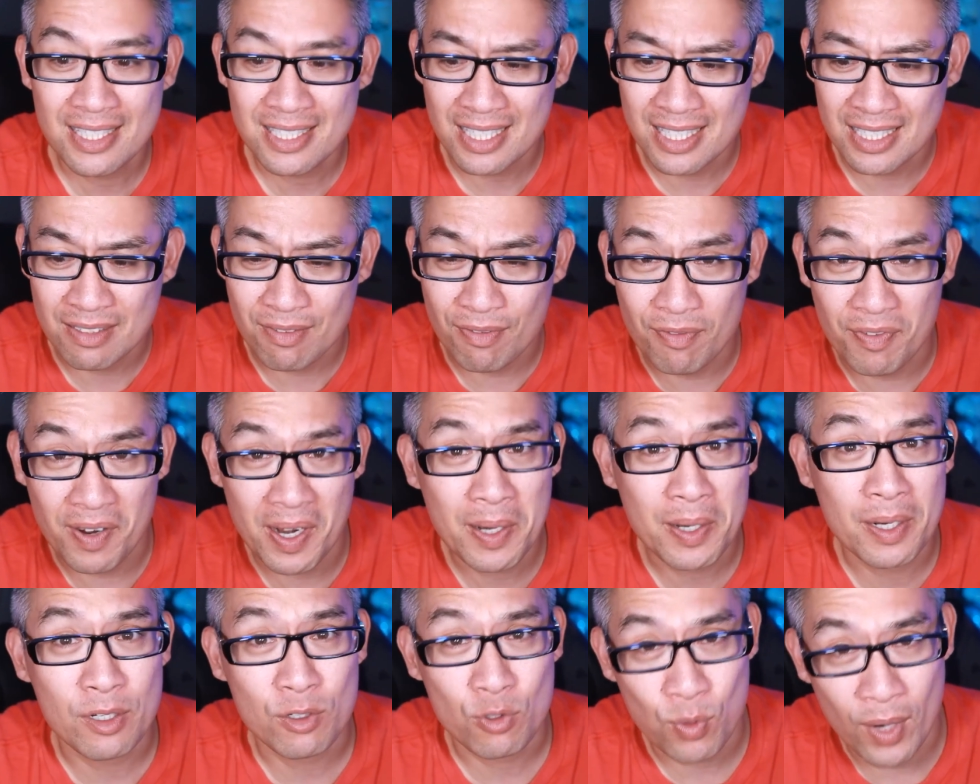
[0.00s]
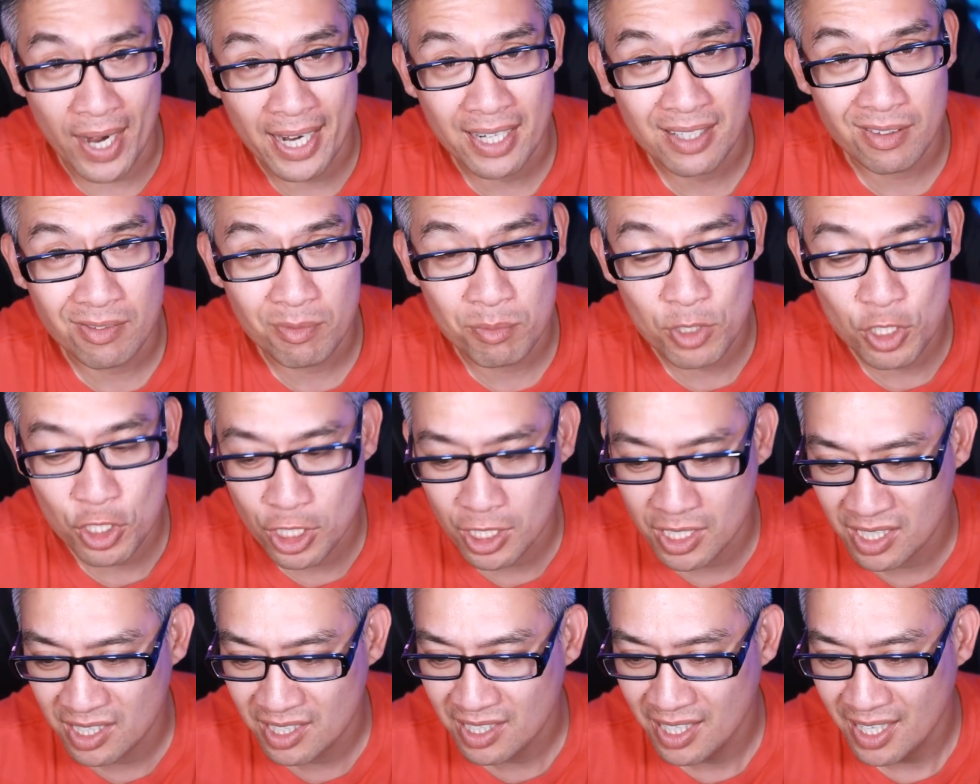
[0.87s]
It's a very attractive
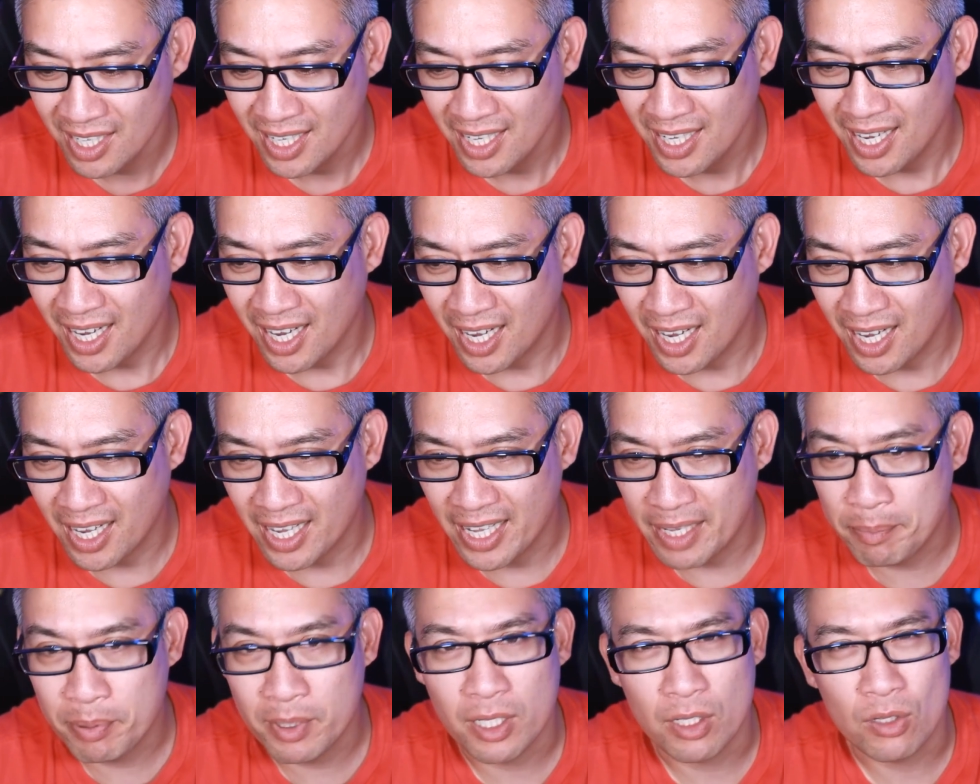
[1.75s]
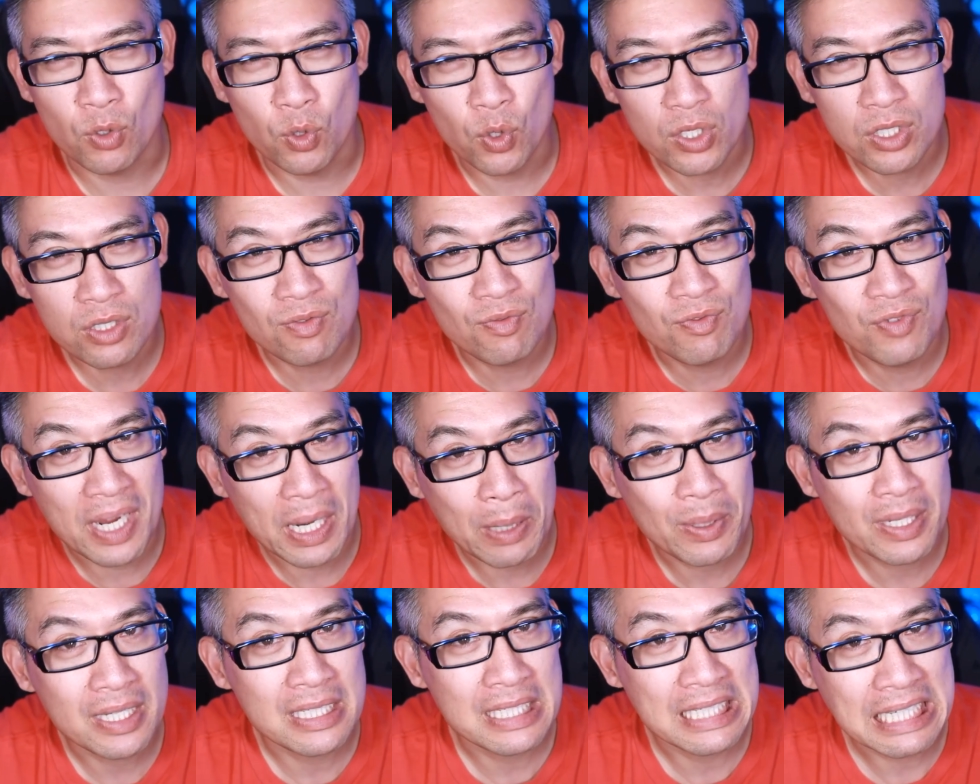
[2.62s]
machine. But it looks
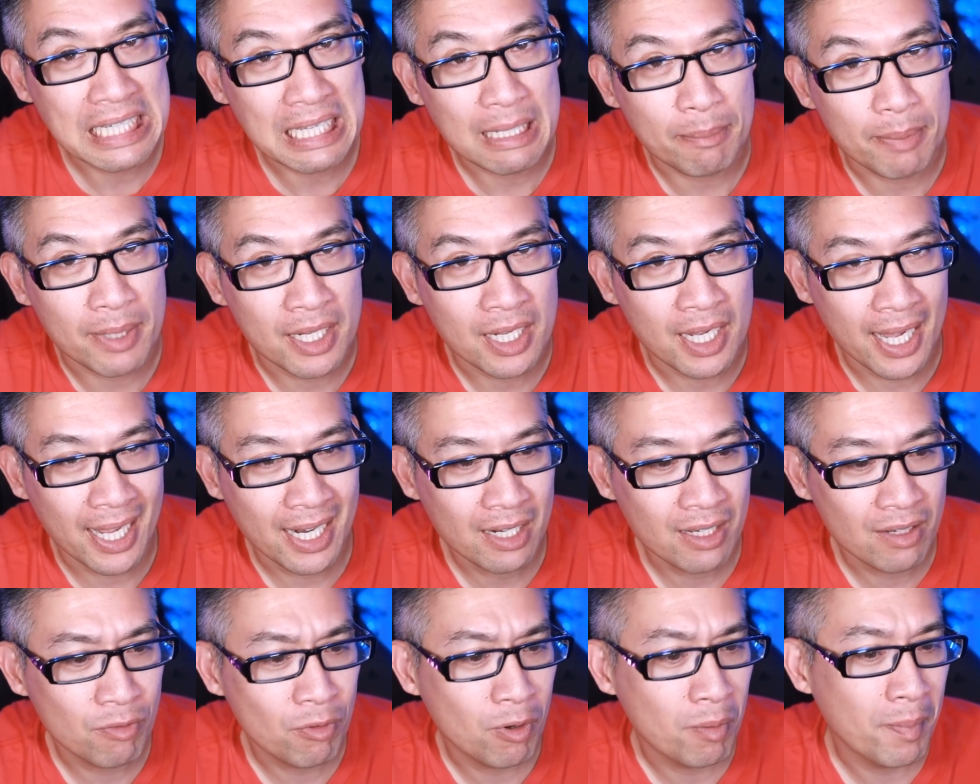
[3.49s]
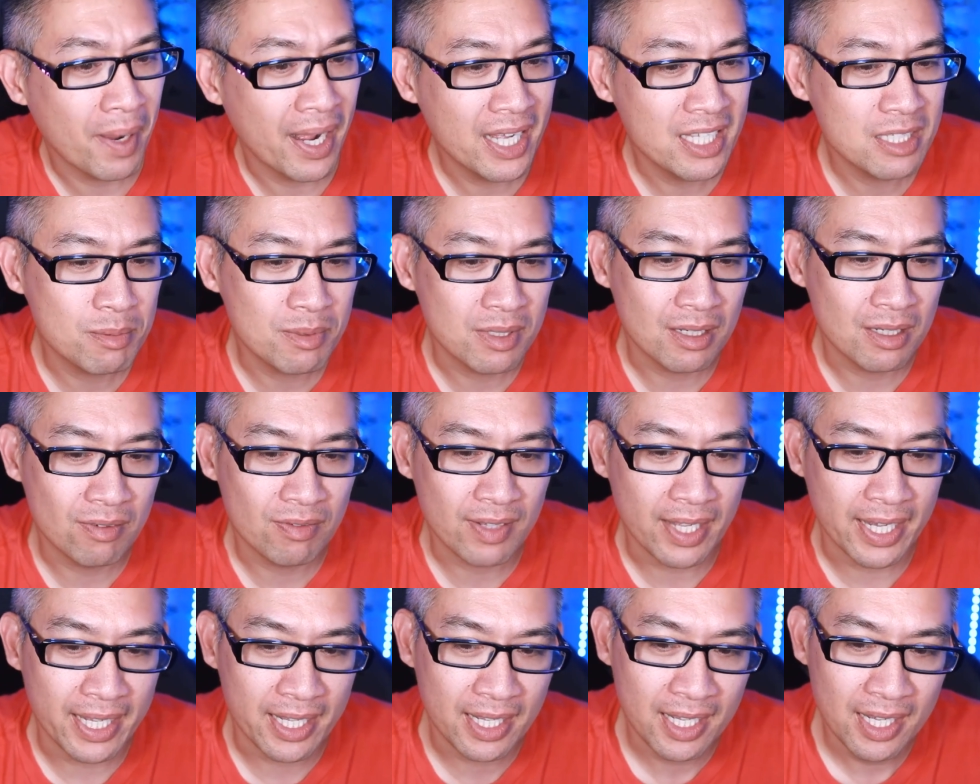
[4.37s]
very deep. It kind of reminds me of
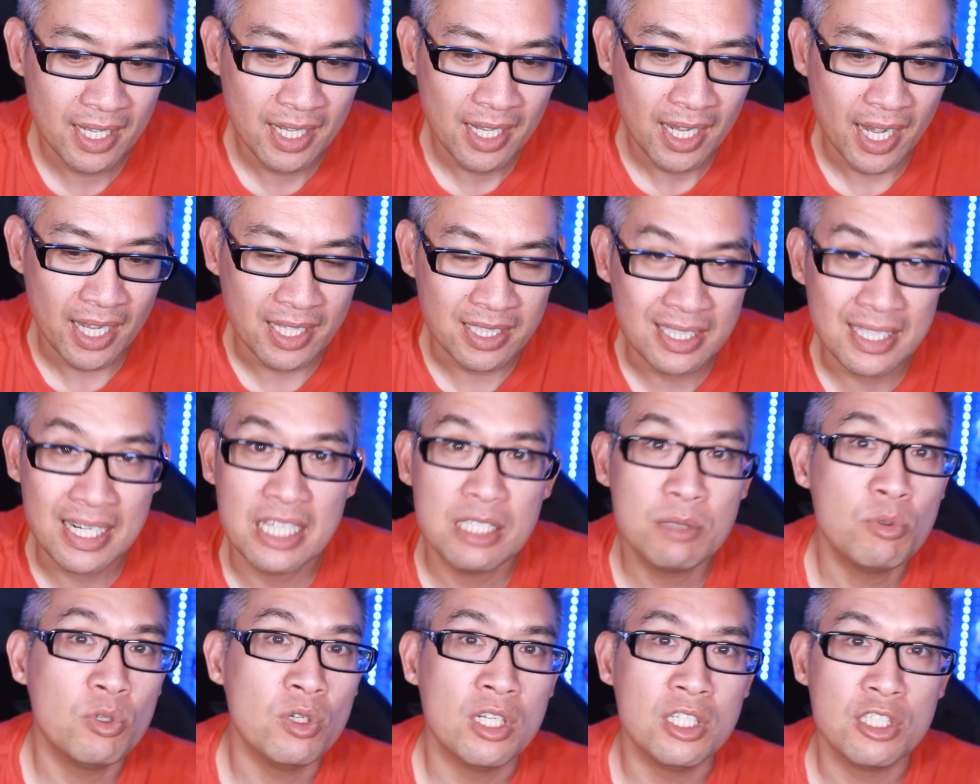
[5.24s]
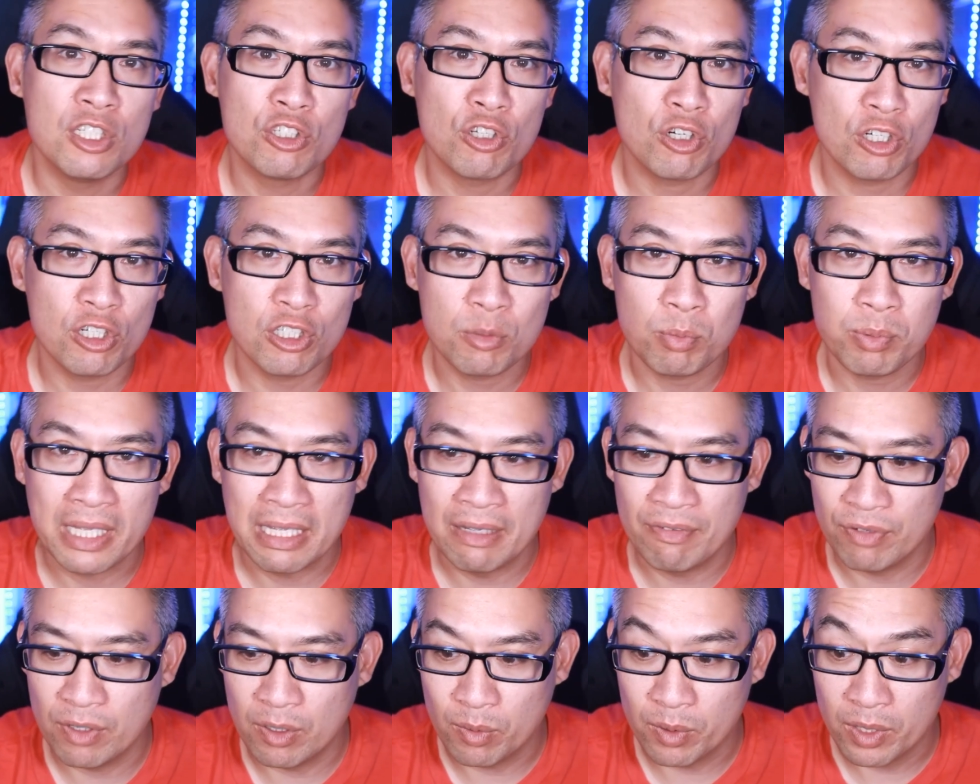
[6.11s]
like a Teenage Mutant Ninja Turtles
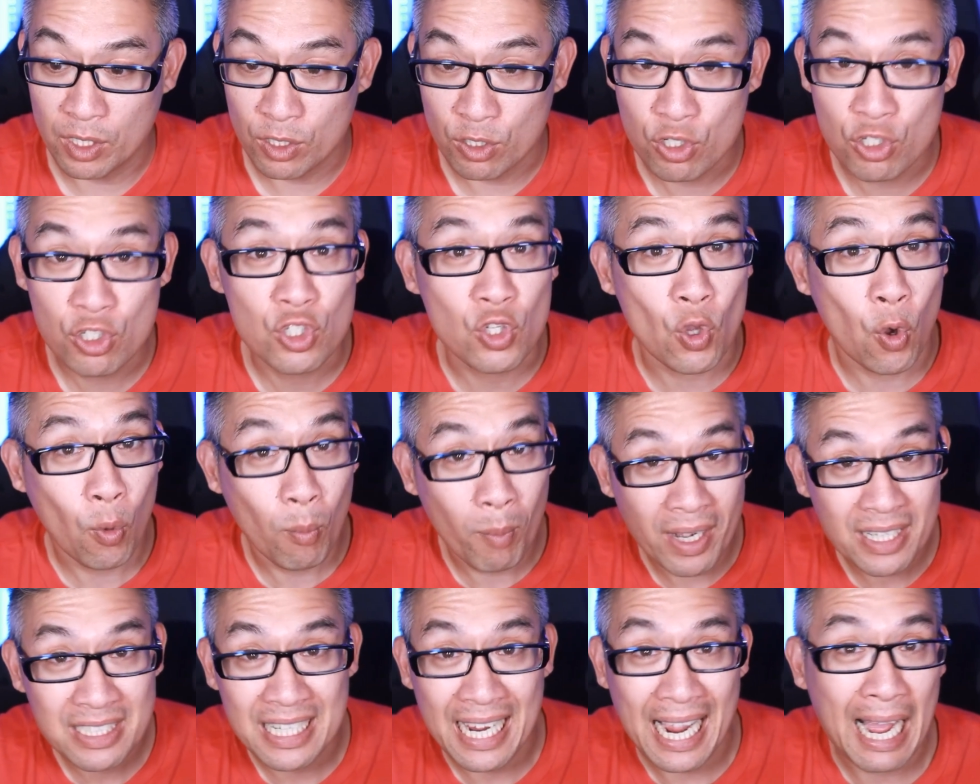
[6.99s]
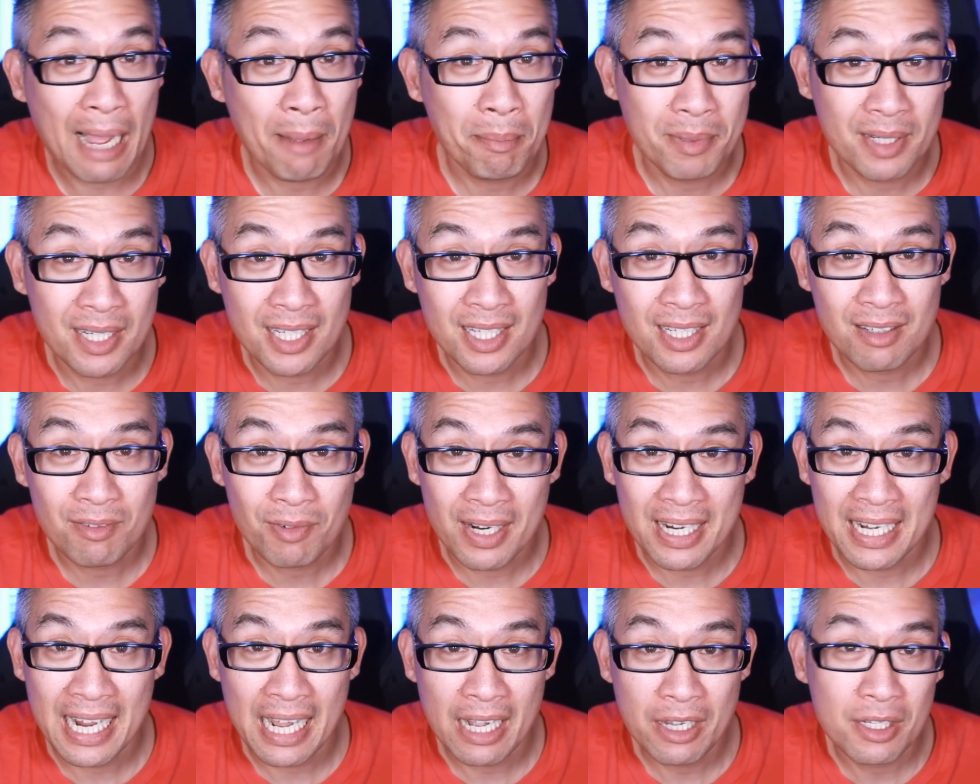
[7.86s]
playfield where there's so much happening
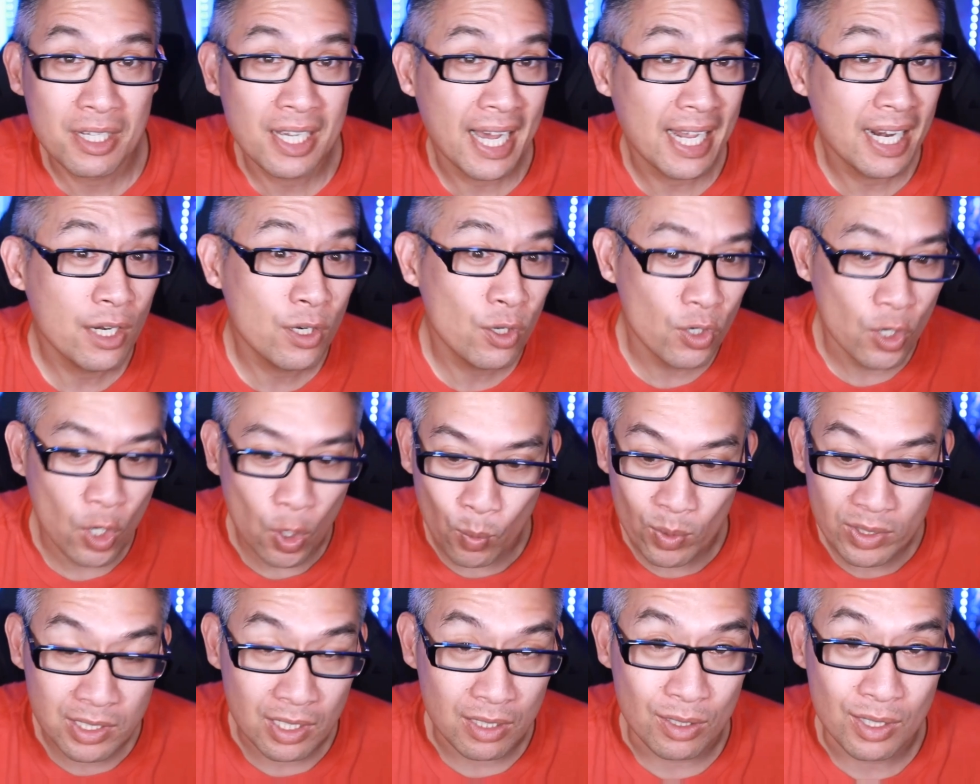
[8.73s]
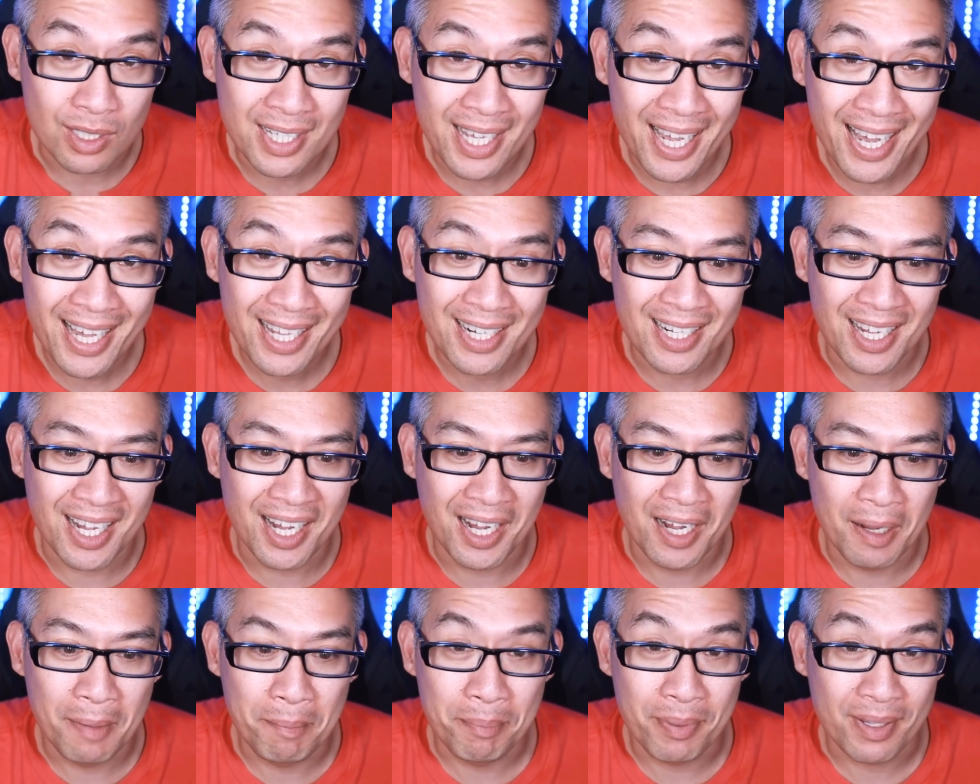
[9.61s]
right now. You kind of don't know what to look at,
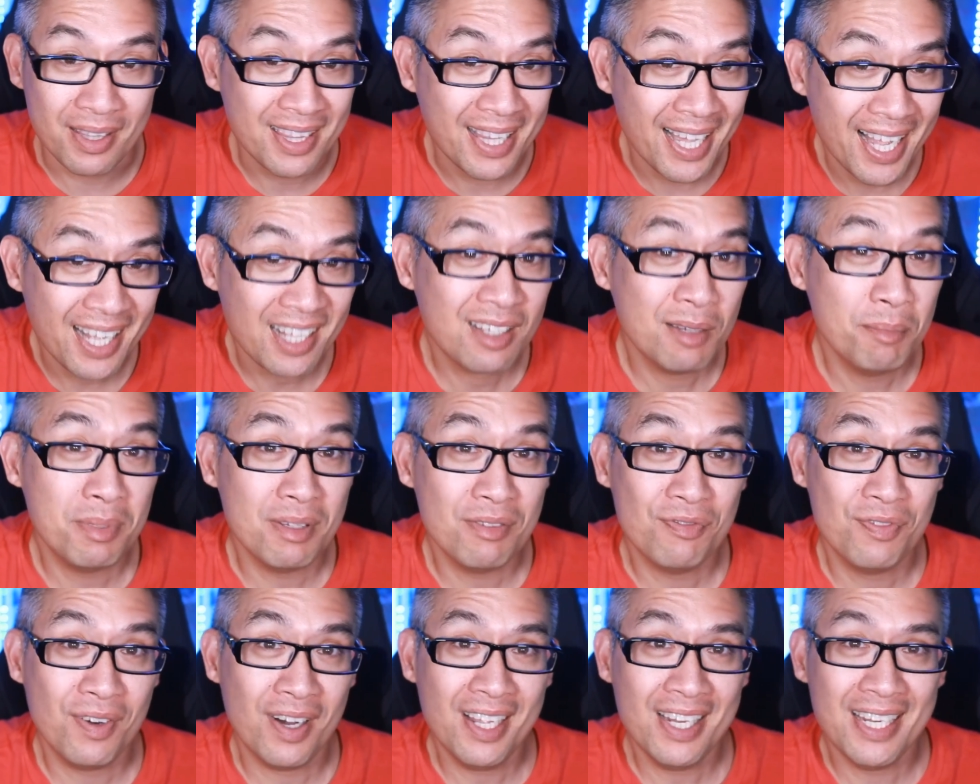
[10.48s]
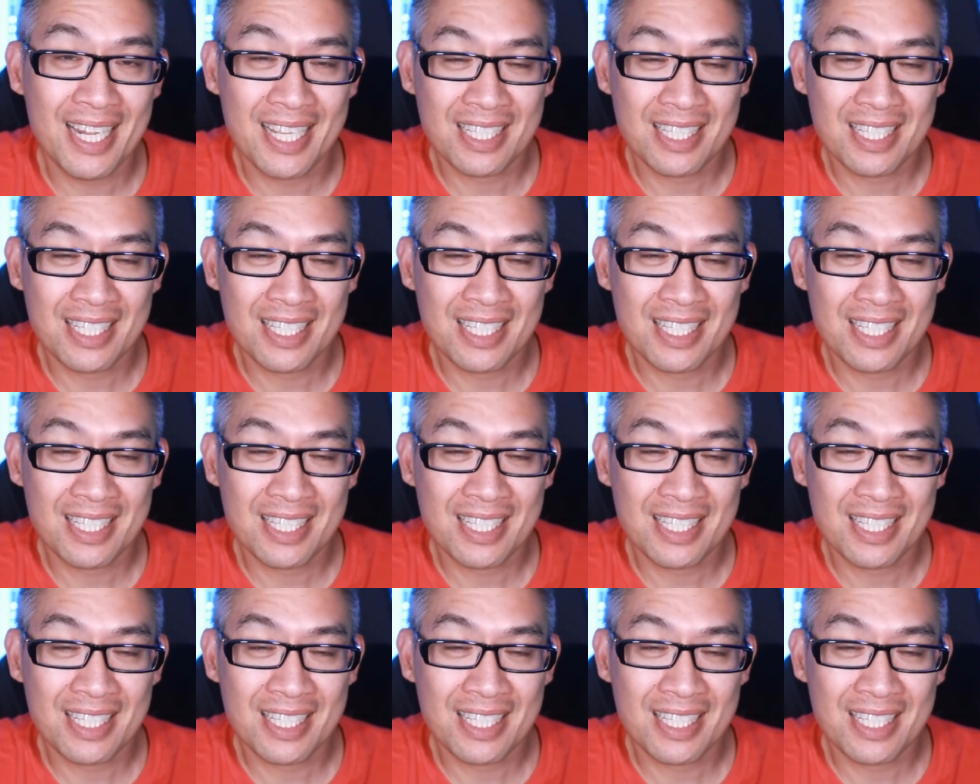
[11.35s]
but that could be fun.